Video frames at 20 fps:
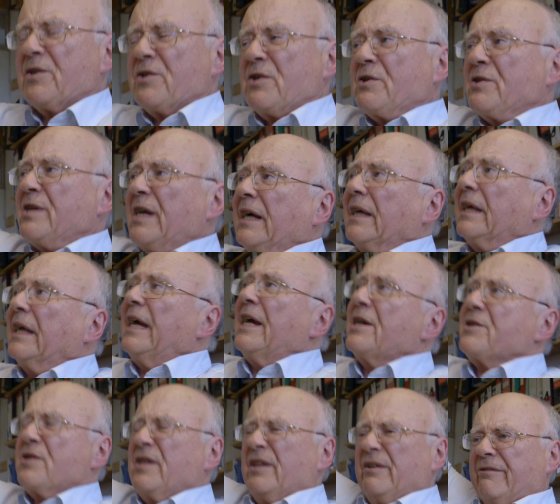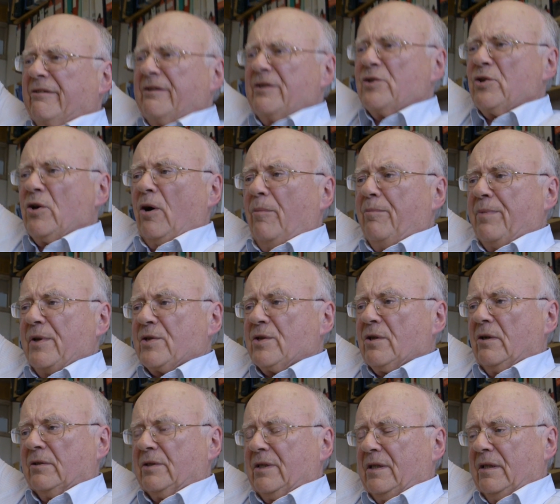as the stack gets, at the very top it's
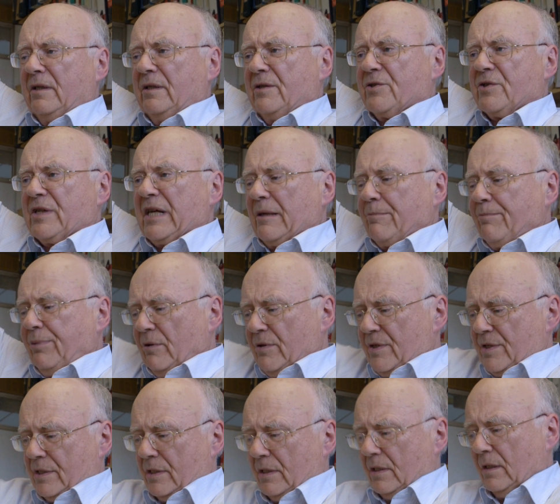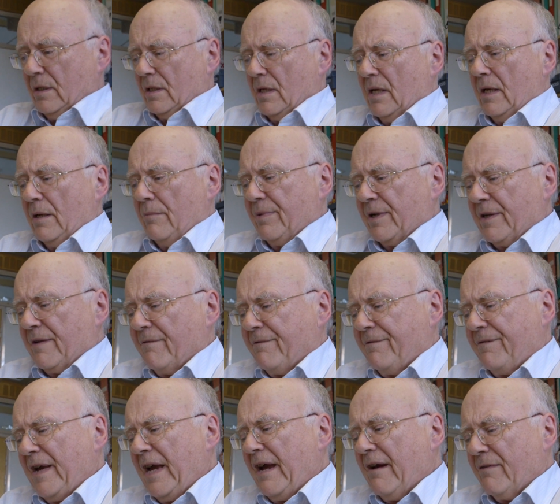got a stack pointer, but at
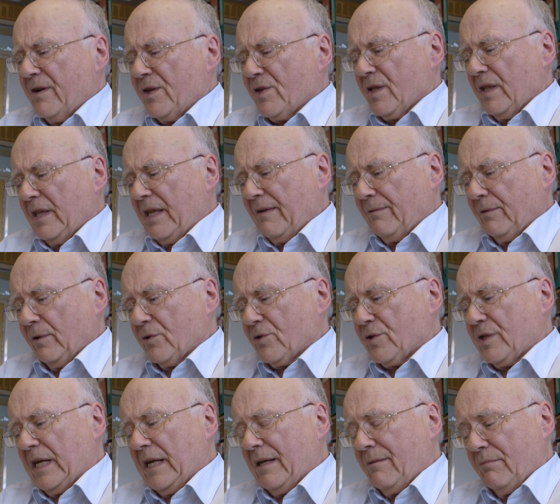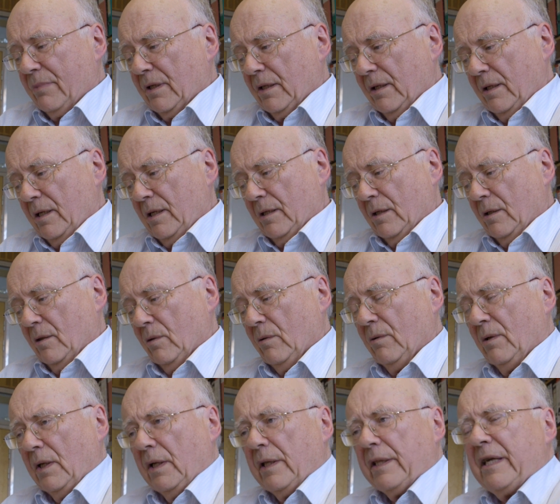various levels down
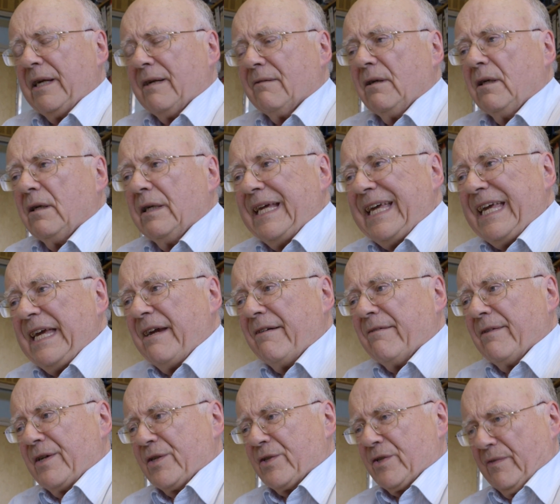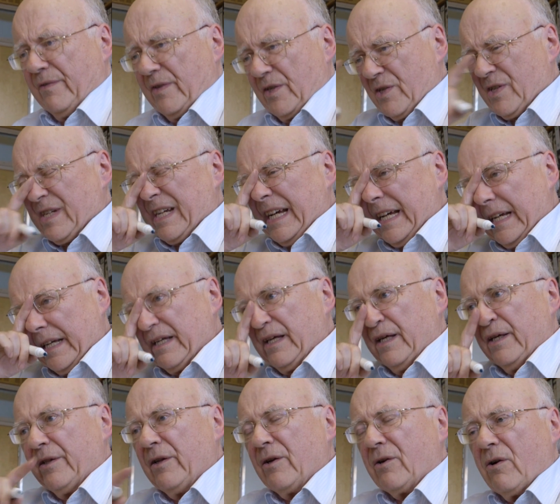below there are areas of the stack
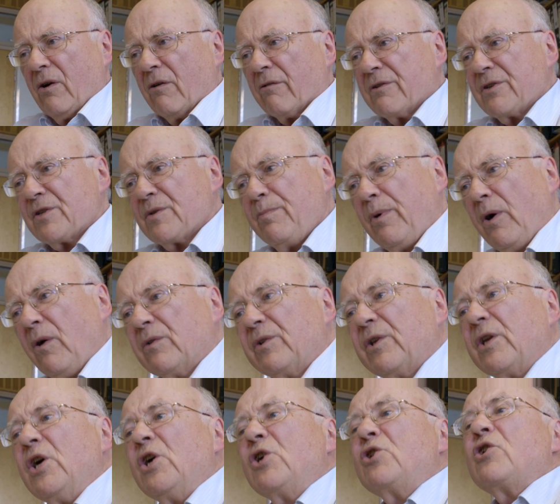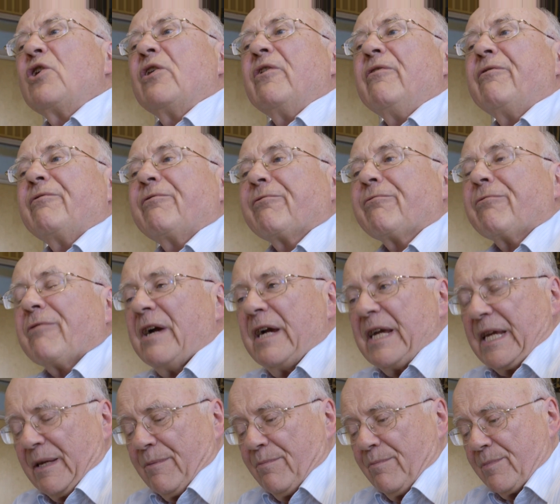that correspond to the
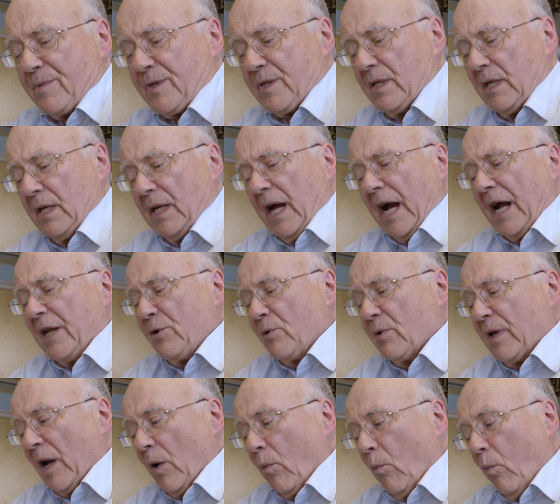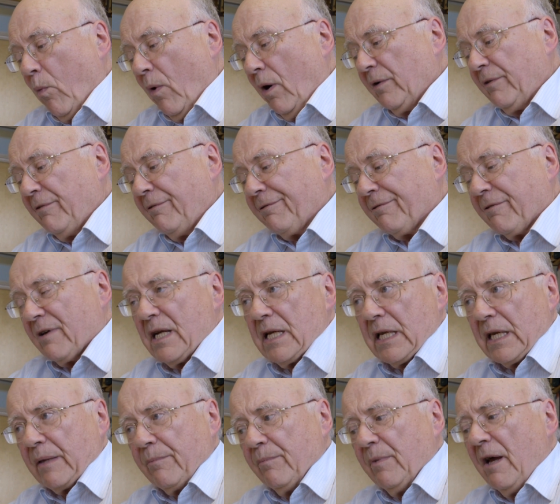frames and you get one
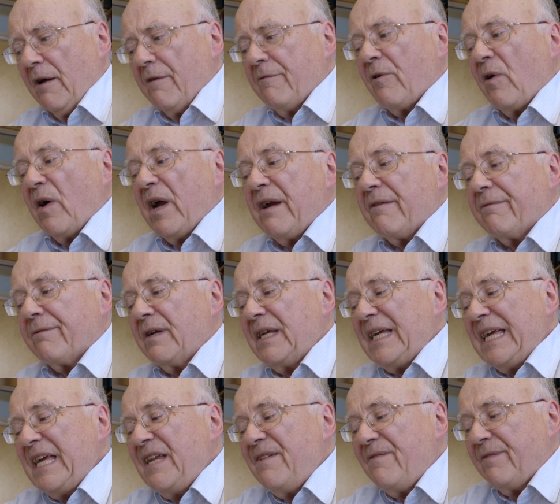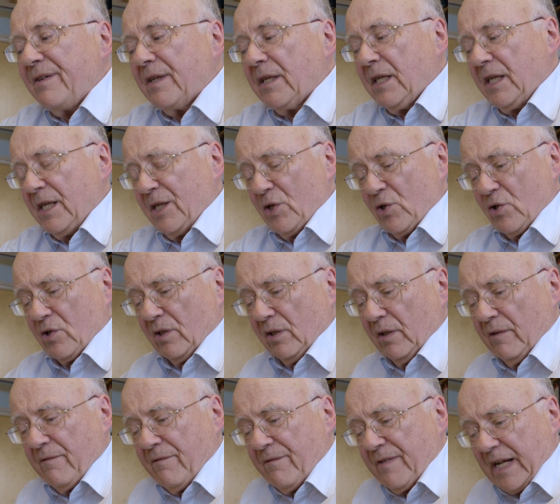frame for every
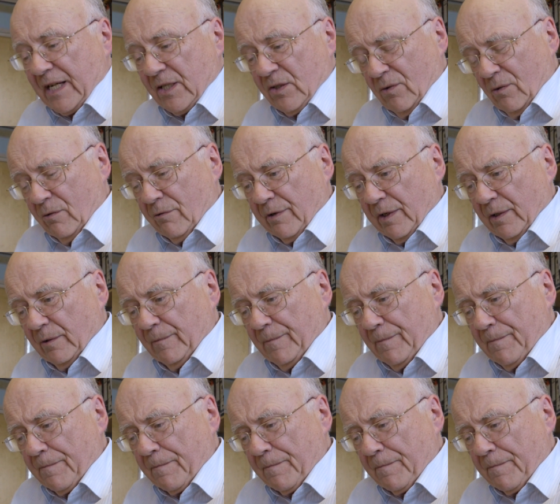invocation of factorial.